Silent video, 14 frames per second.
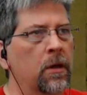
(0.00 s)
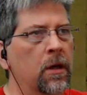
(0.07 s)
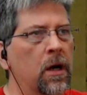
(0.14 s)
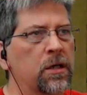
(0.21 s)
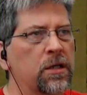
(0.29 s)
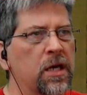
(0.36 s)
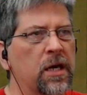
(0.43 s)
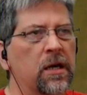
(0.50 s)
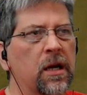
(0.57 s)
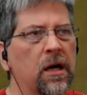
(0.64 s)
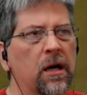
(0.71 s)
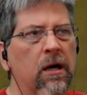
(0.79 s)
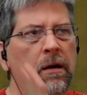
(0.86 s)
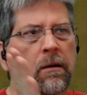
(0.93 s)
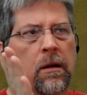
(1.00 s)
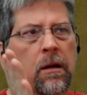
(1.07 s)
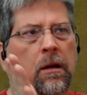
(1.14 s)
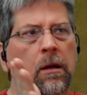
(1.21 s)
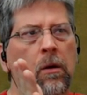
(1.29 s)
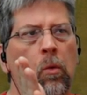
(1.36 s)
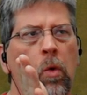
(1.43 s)
Again,
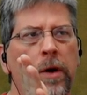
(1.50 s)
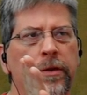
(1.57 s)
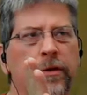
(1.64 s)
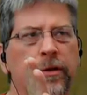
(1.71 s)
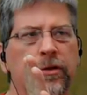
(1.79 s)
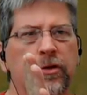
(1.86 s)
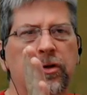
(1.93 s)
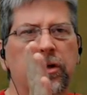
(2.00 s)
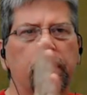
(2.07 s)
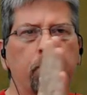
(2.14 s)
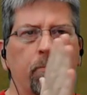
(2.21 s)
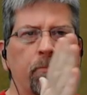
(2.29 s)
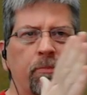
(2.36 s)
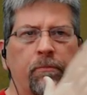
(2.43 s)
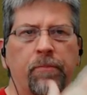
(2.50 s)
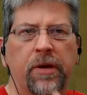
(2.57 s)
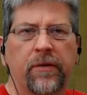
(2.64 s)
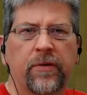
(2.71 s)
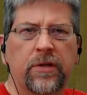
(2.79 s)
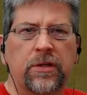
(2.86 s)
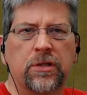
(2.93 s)
whether the turret
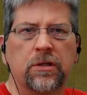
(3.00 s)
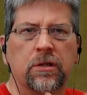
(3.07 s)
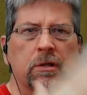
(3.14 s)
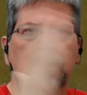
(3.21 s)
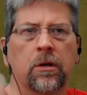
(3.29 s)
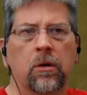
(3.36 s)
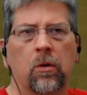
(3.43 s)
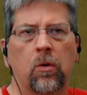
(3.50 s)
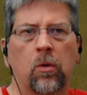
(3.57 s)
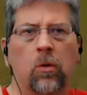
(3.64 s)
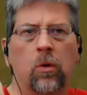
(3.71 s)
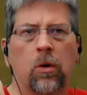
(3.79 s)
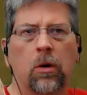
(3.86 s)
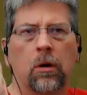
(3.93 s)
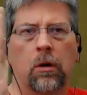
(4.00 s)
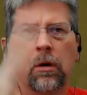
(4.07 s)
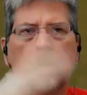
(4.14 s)
pivots or